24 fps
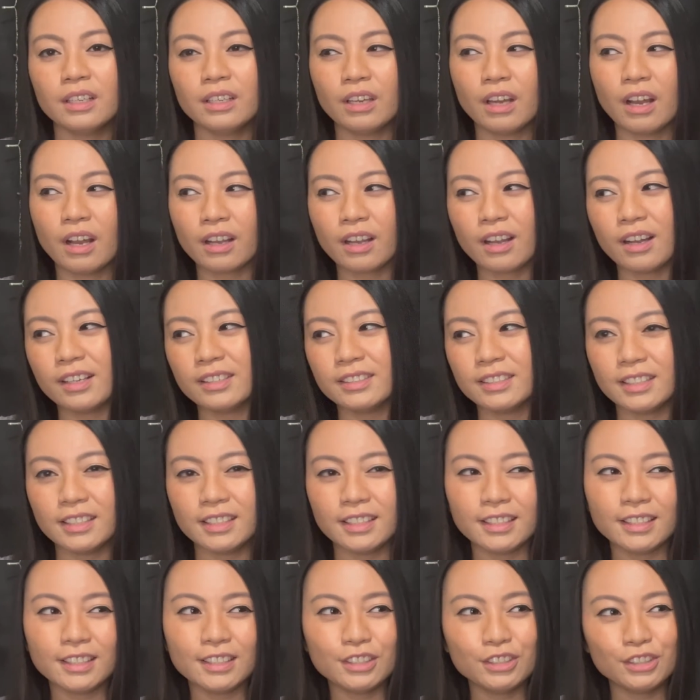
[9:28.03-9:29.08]
not cause
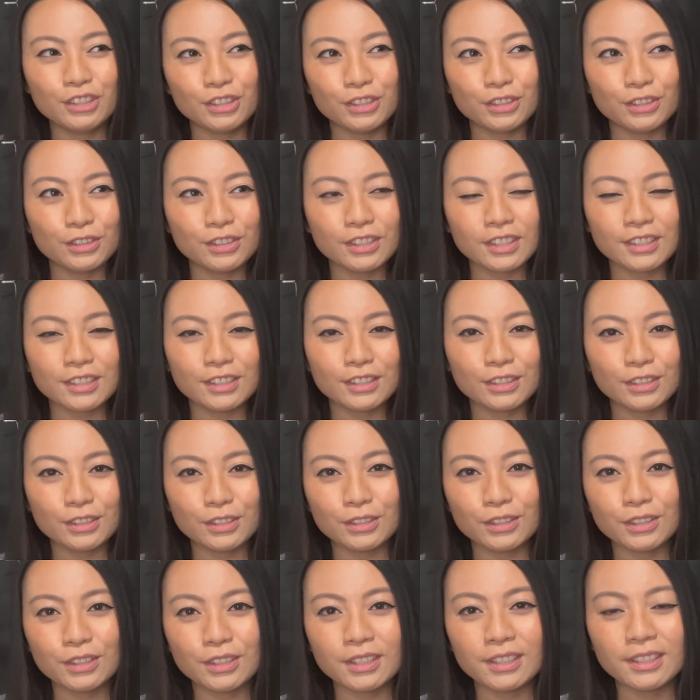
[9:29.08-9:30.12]
any issues as a
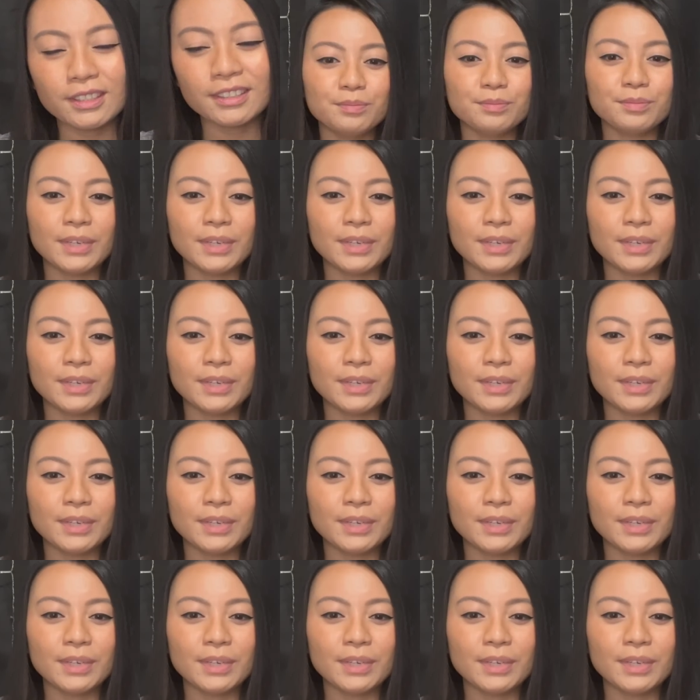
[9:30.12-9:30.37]
student.